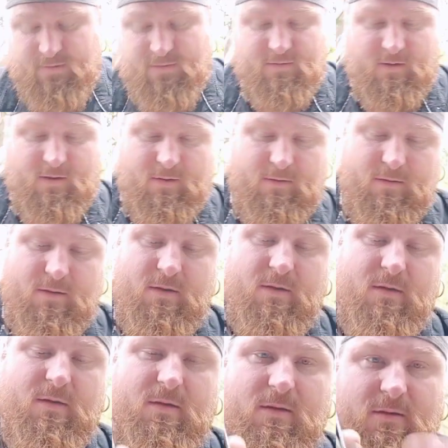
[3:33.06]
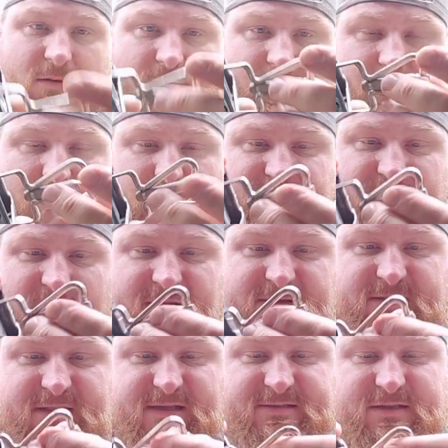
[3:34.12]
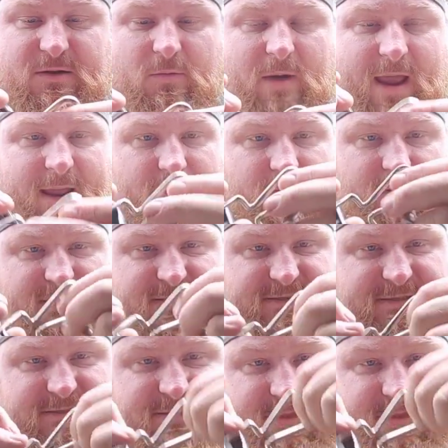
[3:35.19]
So got the Rolls Razor. That's a little handle that sits in